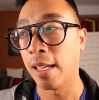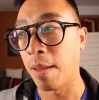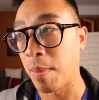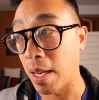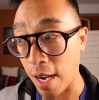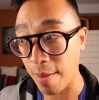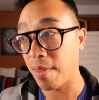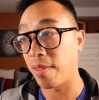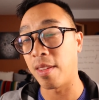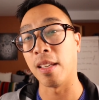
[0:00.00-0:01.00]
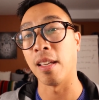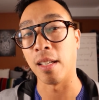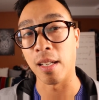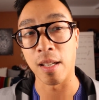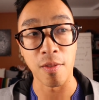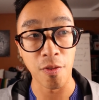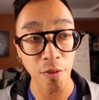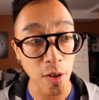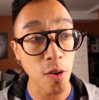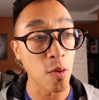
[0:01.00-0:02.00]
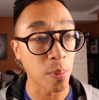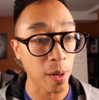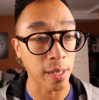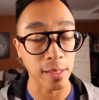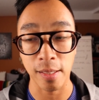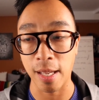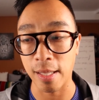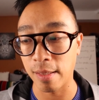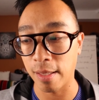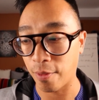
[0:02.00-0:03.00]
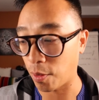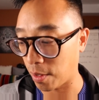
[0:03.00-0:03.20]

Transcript: I mean, I've been thinking of a few products that, like for